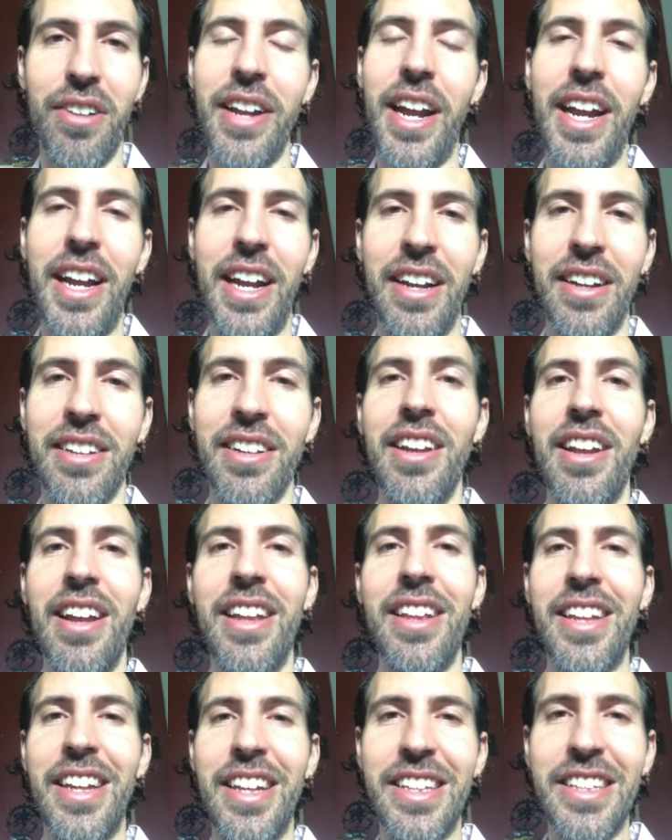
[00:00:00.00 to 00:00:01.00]
hey,
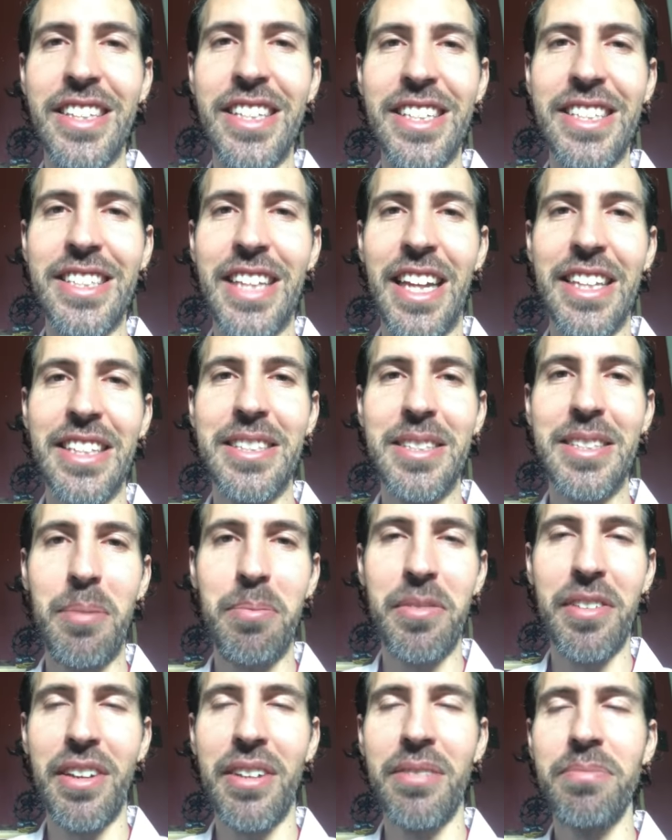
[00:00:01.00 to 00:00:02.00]
at least that's
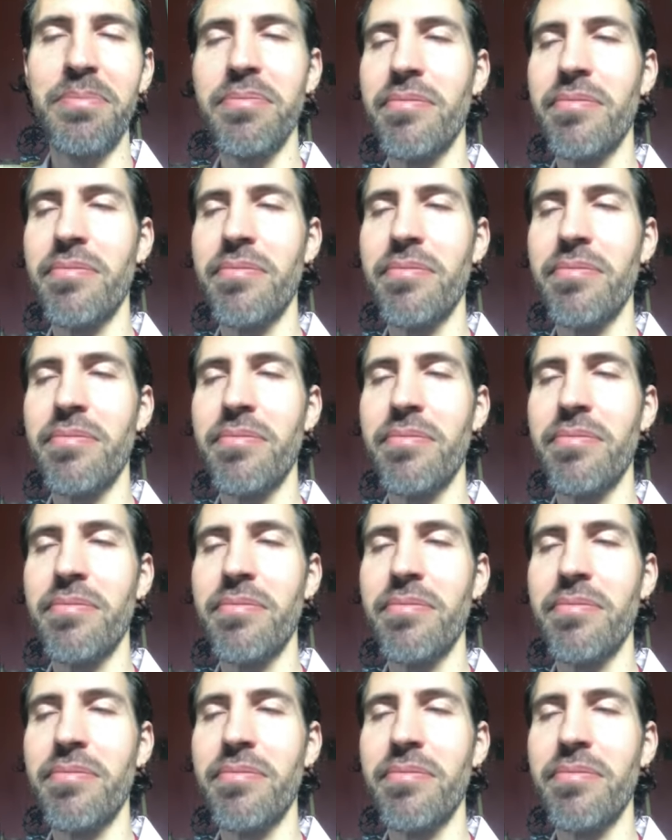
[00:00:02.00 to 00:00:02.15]
something.